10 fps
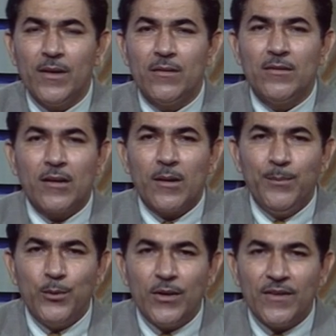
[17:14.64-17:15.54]
the
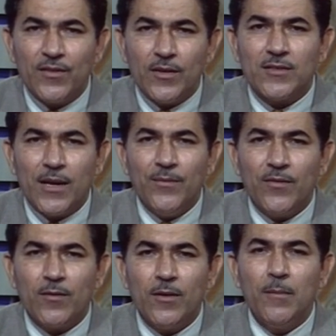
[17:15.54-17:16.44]
computing
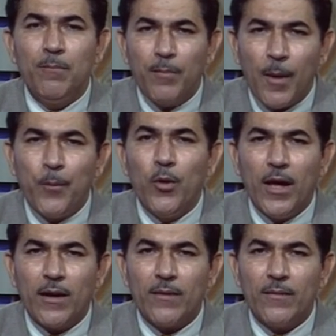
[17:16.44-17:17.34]
systems
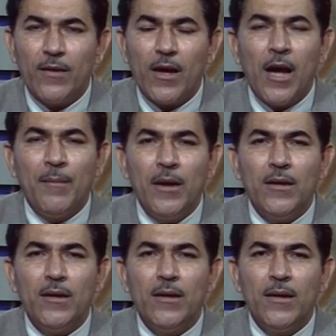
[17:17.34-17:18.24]
popular among
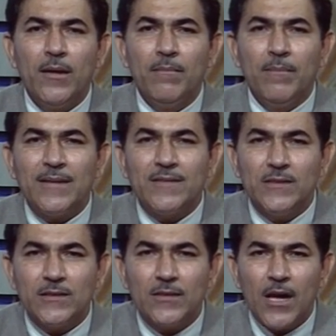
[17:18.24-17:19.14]

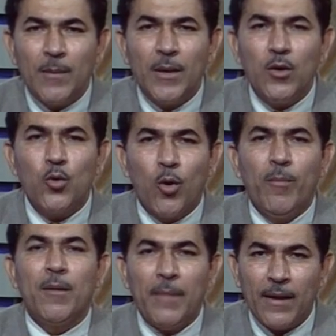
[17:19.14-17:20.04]
masses, among
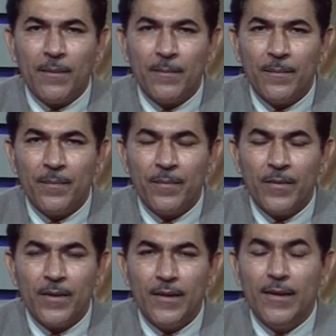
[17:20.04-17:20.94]
common men.
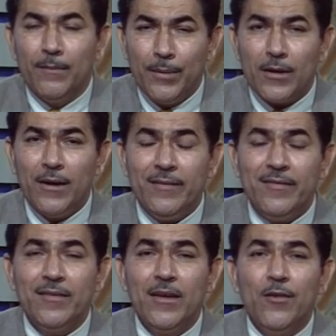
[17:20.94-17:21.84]

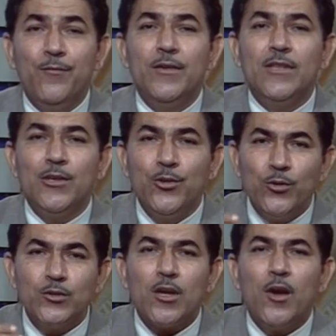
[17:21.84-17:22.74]
Because with the
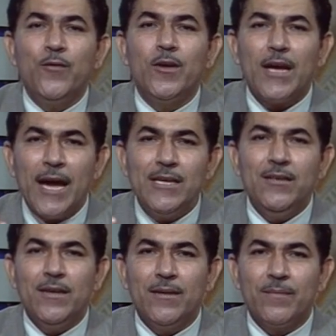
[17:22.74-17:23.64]
use of your
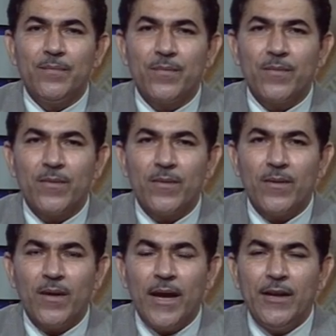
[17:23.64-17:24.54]
IT
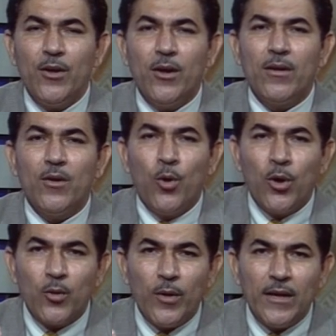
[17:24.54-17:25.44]
and your
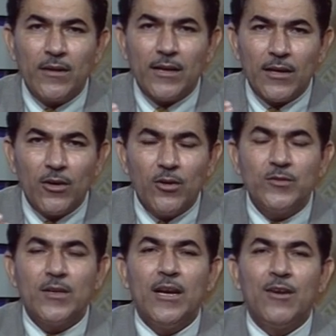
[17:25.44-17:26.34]
ongoing
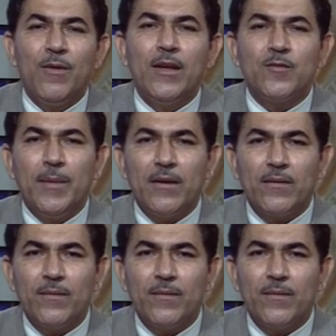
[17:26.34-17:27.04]
technological advancement,